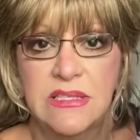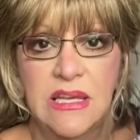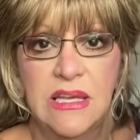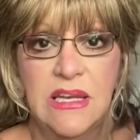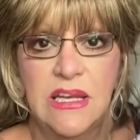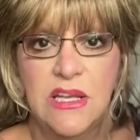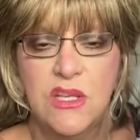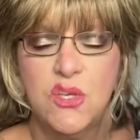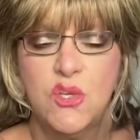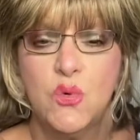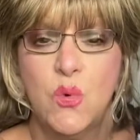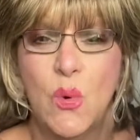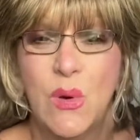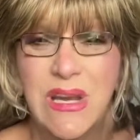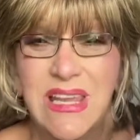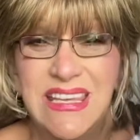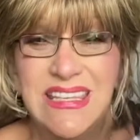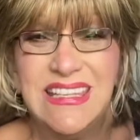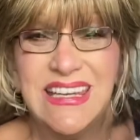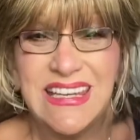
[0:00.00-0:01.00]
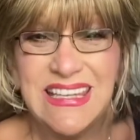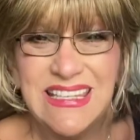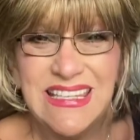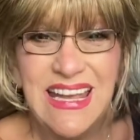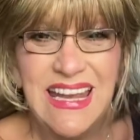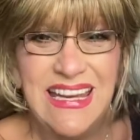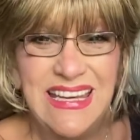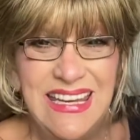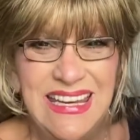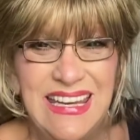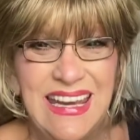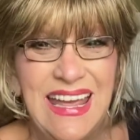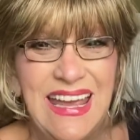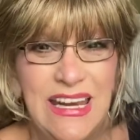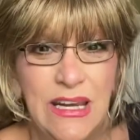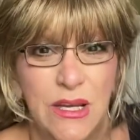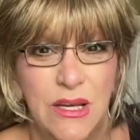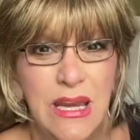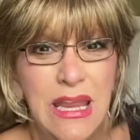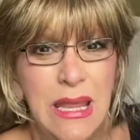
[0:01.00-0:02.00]
and it's 26
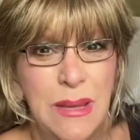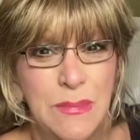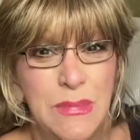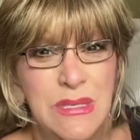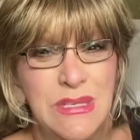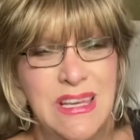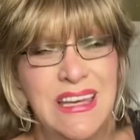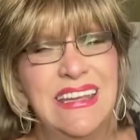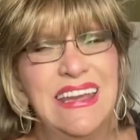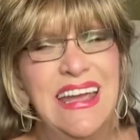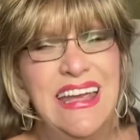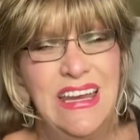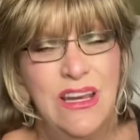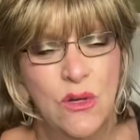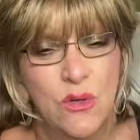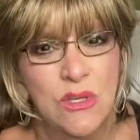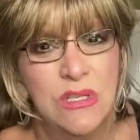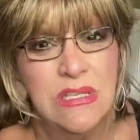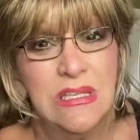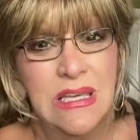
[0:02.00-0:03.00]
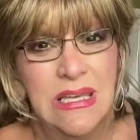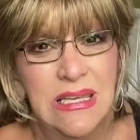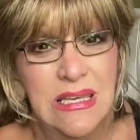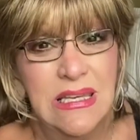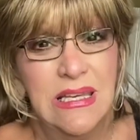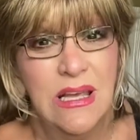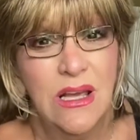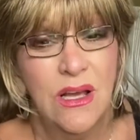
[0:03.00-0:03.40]
99 on Amazon. I know, sit,